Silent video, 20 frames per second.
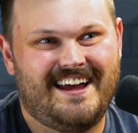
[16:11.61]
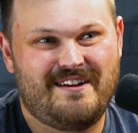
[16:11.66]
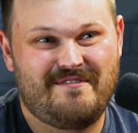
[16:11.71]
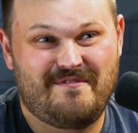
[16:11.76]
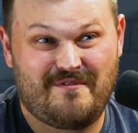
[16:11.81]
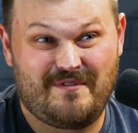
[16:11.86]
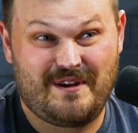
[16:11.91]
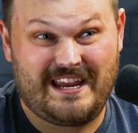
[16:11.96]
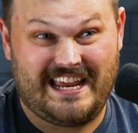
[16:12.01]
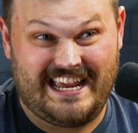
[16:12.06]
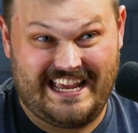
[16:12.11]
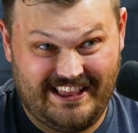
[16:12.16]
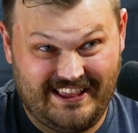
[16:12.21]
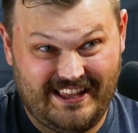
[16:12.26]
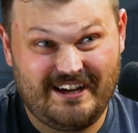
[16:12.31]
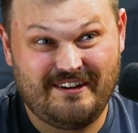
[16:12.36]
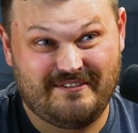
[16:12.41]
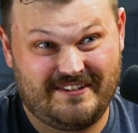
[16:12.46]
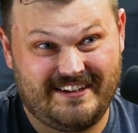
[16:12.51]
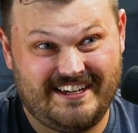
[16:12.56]
I freaking
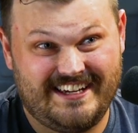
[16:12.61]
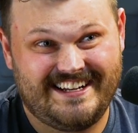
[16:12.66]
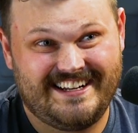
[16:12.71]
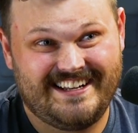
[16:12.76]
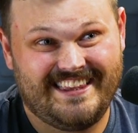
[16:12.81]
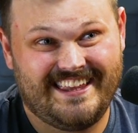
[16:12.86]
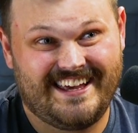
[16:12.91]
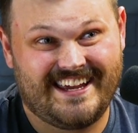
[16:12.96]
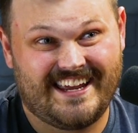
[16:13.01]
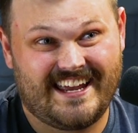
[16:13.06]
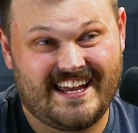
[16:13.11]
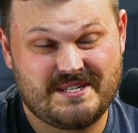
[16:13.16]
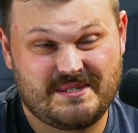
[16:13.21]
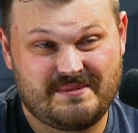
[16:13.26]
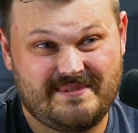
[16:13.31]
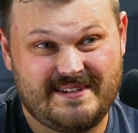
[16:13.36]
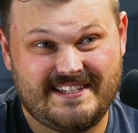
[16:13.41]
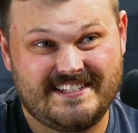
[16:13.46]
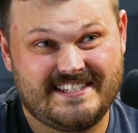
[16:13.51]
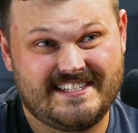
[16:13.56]
love it. Like, I
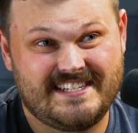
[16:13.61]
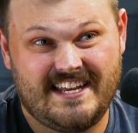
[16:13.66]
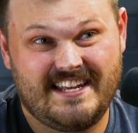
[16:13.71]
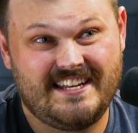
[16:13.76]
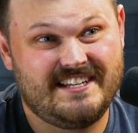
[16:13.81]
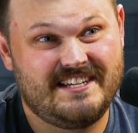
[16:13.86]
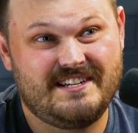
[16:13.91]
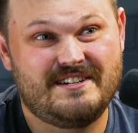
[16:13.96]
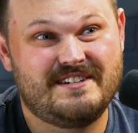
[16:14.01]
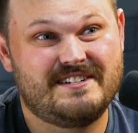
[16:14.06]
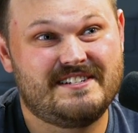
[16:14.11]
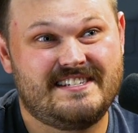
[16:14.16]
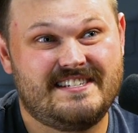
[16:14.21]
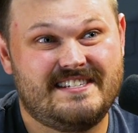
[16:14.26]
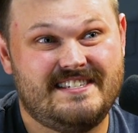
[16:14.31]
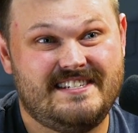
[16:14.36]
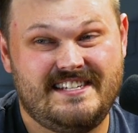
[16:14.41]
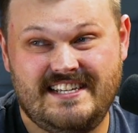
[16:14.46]
spent 10 years